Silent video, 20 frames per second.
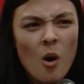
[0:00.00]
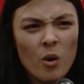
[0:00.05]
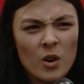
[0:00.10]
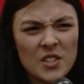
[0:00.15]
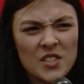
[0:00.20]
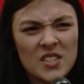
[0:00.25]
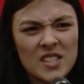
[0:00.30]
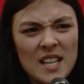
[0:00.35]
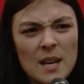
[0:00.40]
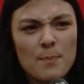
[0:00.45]
or
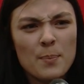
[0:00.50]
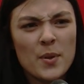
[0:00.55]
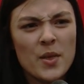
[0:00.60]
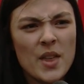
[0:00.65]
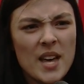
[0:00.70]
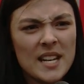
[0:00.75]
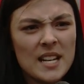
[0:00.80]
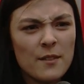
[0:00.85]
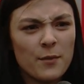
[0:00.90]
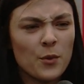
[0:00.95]
zip
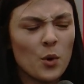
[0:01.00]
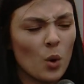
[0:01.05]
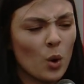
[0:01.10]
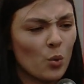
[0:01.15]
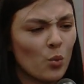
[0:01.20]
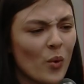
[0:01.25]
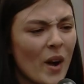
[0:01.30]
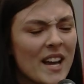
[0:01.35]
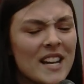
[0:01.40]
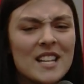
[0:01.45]
than if
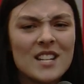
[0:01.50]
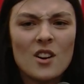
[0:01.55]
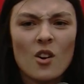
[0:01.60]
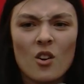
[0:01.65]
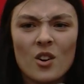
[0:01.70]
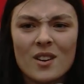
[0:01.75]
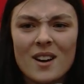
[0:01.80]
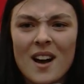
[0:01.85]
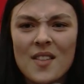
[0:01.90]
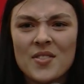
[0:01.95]
you're ready
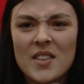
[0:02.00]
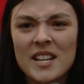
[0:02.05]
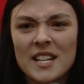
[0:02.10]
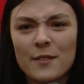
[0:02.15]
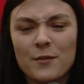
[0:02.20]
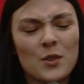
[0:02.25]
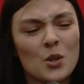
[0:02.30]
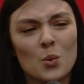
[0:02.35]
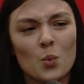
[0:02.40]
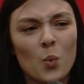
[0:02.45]
or not, than
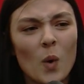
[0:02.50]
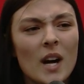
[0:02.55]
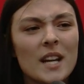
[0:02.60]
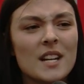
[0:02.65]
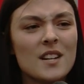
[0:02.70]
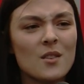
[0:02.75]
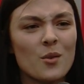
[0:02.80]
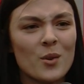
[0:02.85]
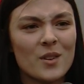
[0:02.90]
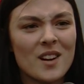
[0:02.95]
if you want
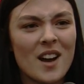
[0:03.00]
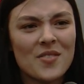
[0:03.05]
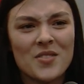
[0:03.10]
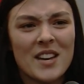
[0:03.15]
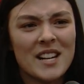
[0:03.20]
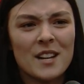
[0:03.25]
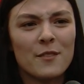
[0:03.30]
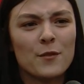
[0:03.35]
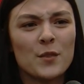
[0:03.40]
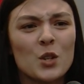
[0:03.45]
it or not,
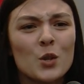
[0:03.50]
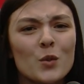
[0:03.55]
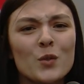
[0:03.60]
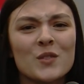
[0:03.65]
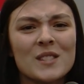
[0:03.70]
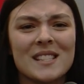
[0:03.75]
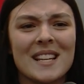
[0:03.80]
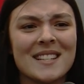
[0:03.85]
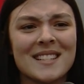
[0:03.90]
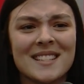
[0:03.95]
than if you've
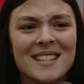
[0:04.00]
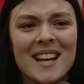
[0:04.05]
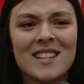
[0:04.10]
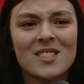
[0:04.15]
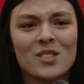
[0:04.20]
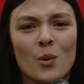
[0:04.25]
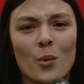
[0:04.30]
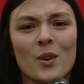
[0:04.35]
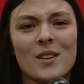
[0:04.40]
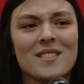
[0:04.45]
said
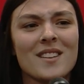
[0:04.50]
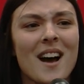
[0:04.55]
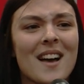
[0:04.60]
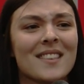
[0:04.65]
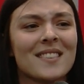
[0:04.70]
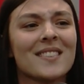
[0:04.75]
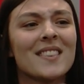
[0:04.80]
yes or not.